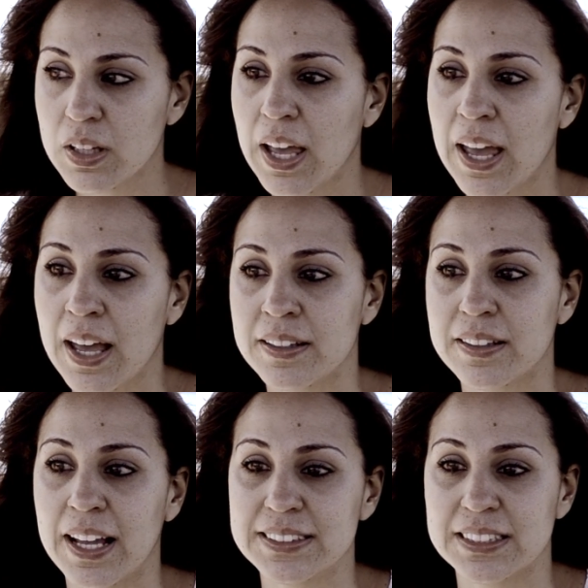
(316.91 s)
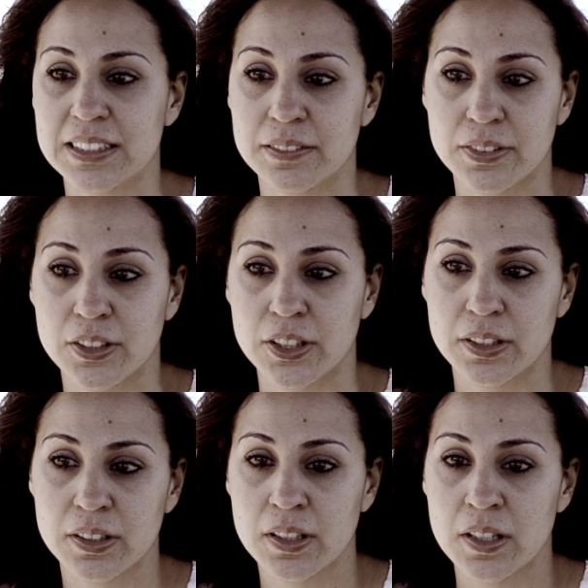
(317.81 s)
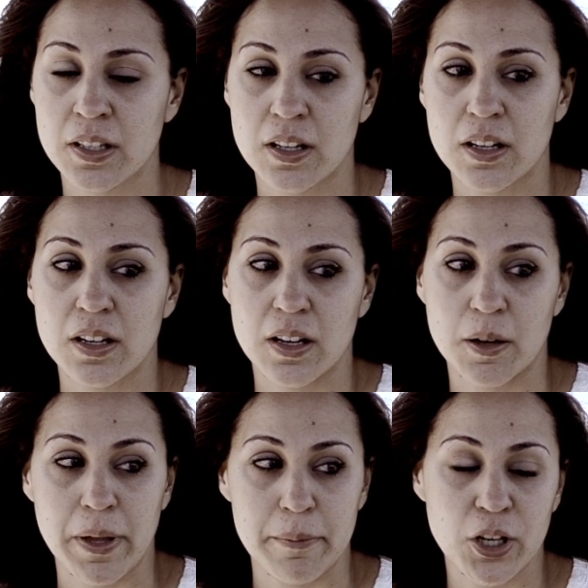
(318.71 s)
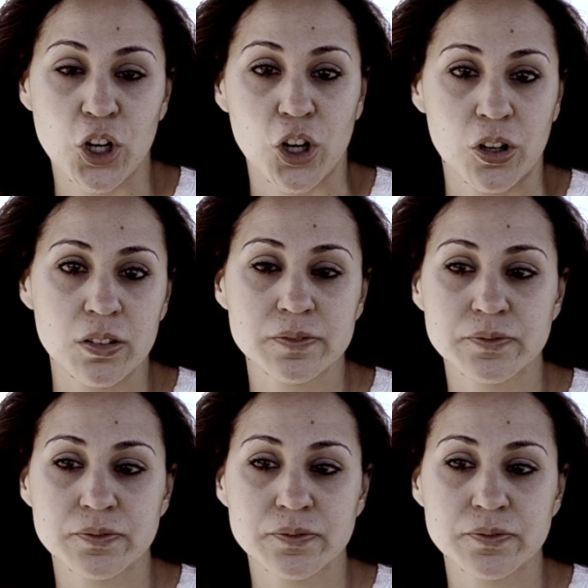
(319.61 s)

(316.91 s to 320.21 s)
and I delivered a baby girl,